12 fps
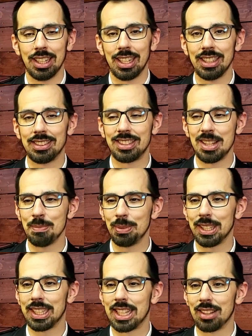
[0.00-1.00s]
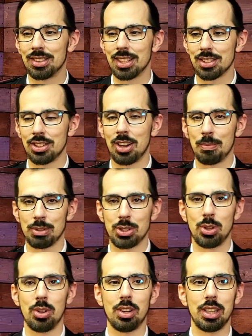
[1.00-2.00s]
He simply gives us an
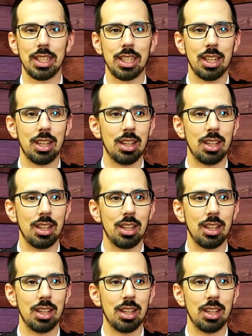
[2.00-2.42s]
opportunity